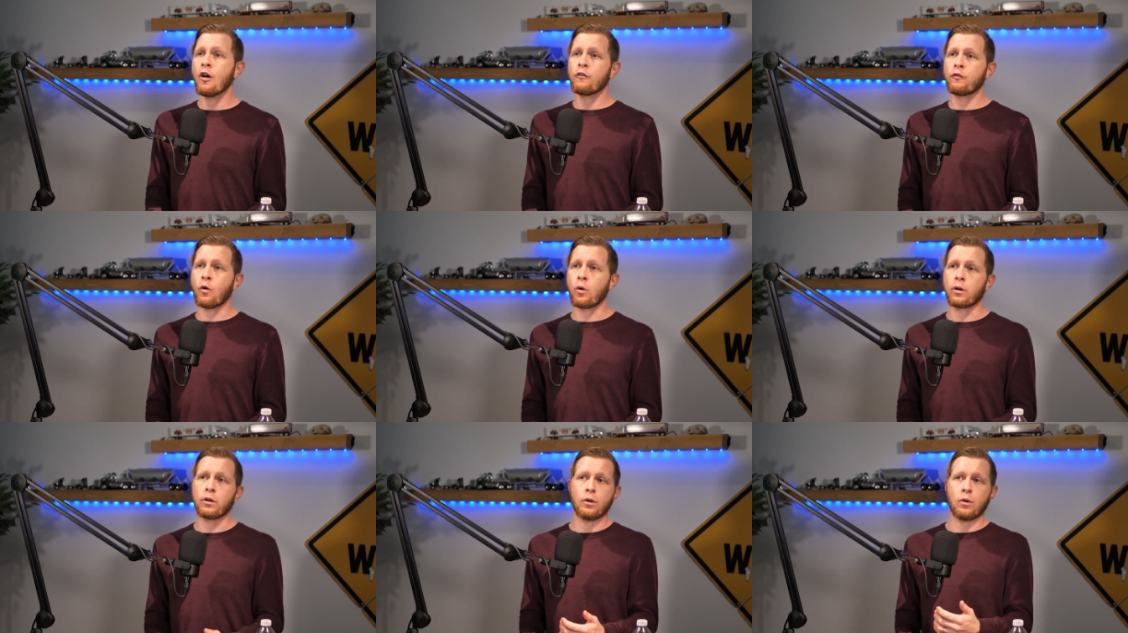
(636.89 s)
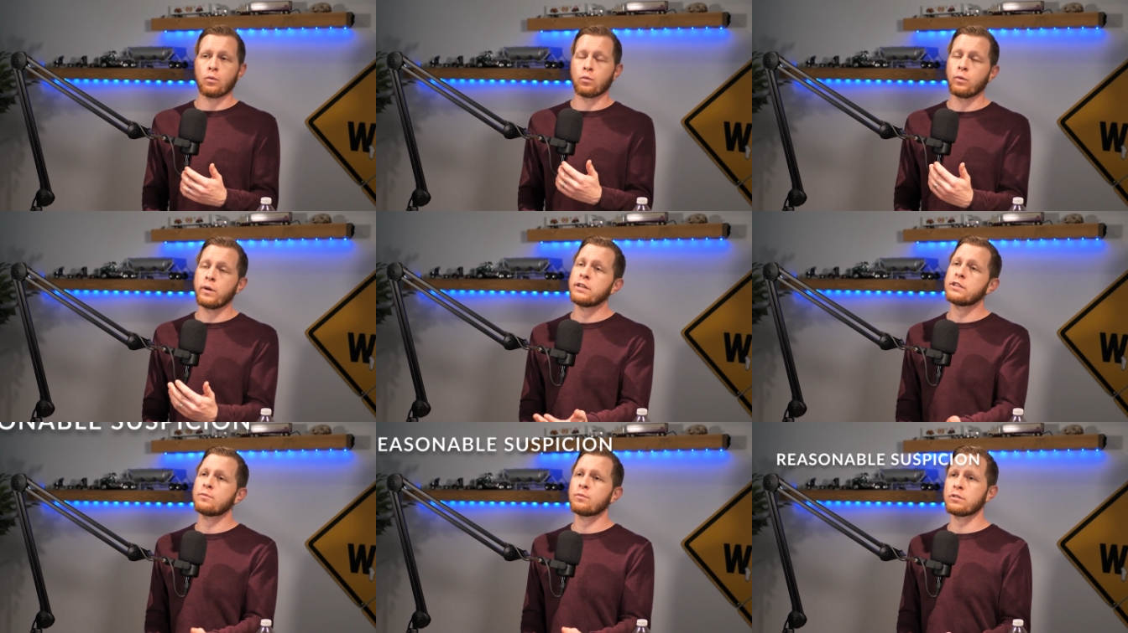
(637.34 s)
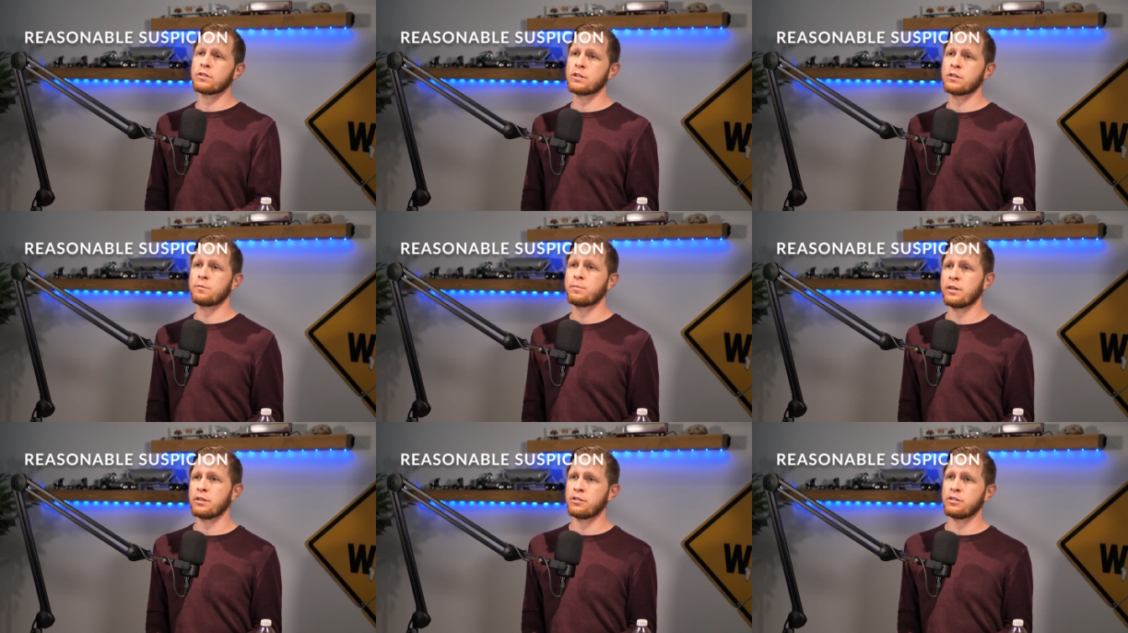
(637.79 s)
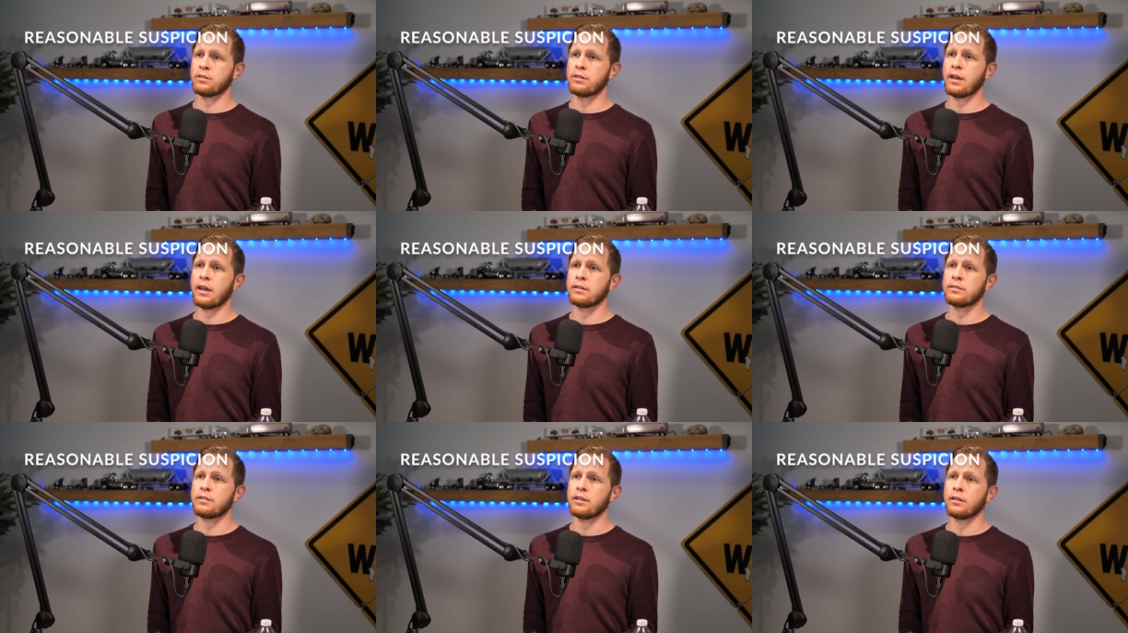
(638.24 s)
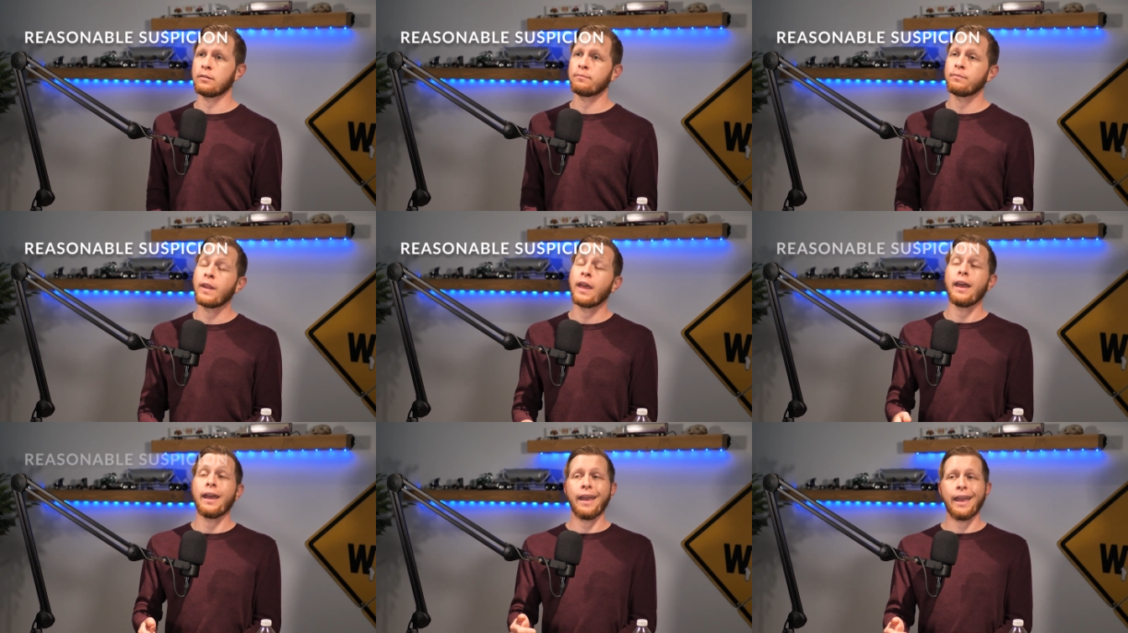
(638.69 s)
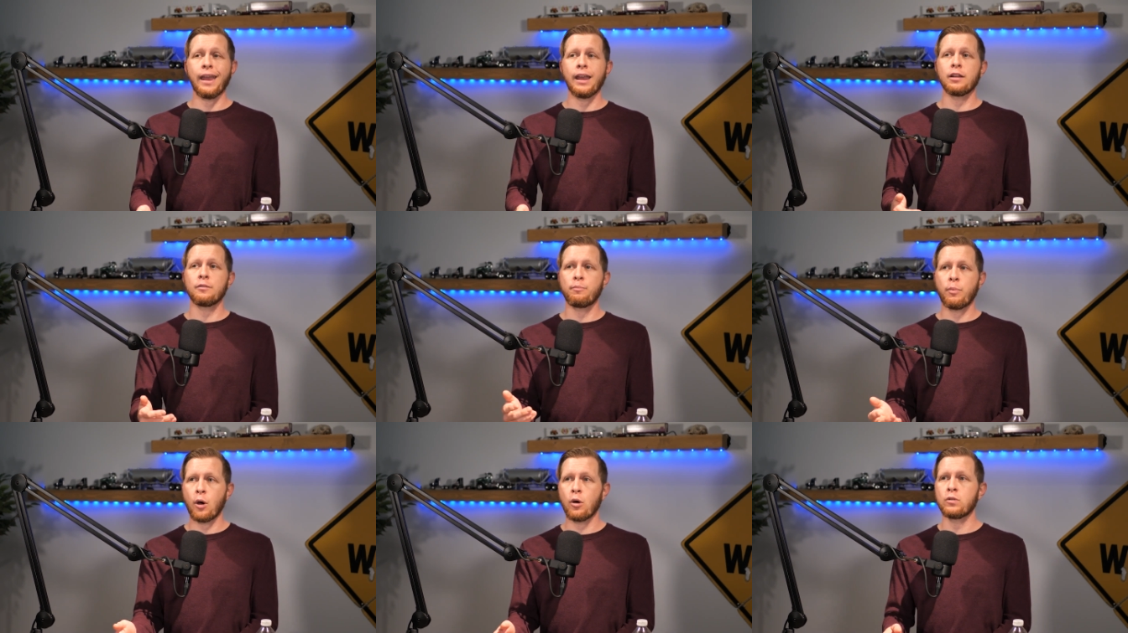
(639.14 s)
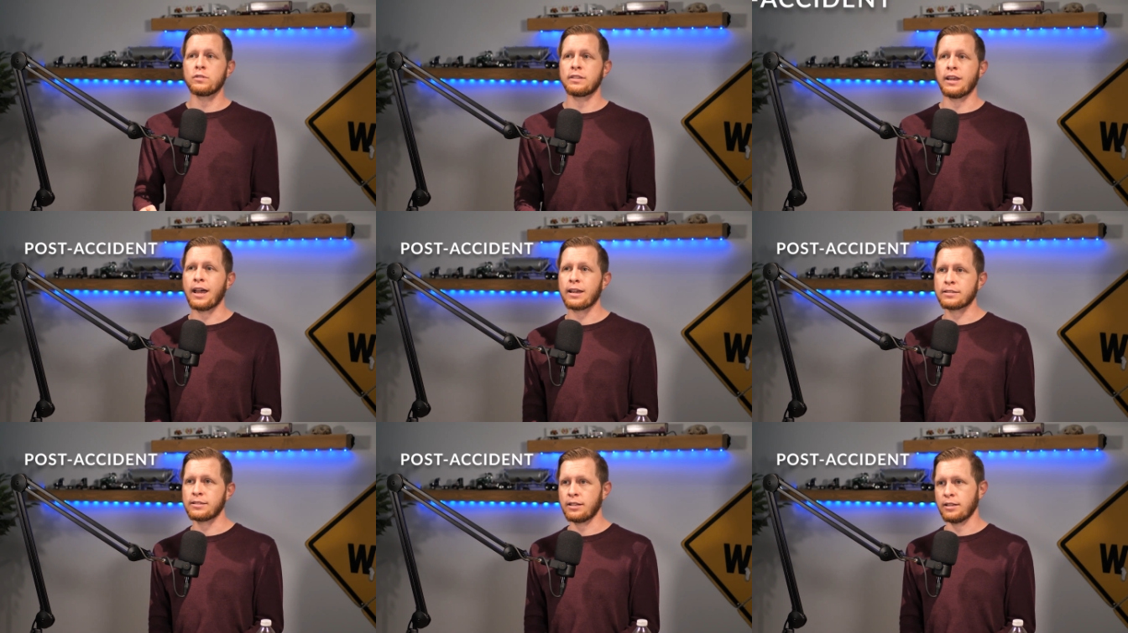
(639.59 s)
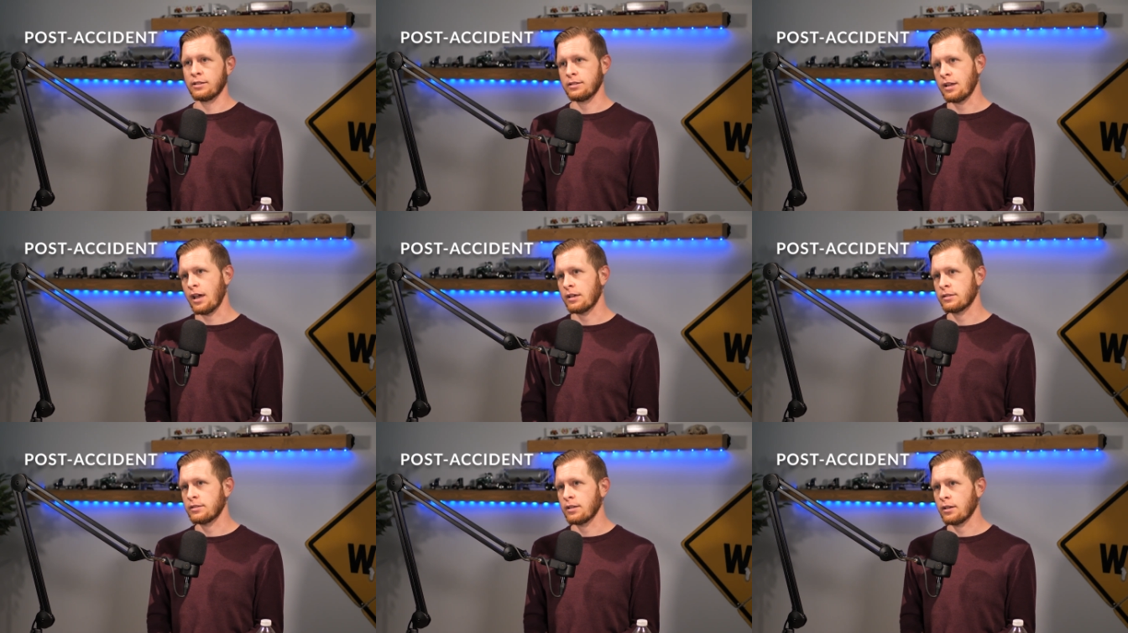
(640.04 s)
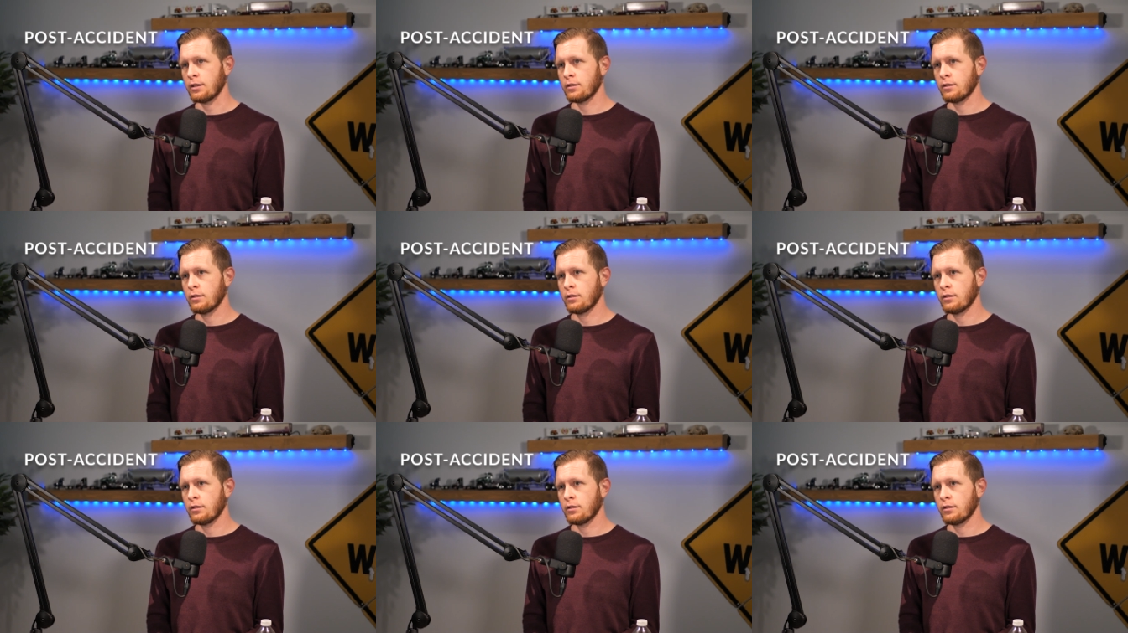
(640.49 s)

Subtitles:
for reasonable suspicion testing and post-accident testing.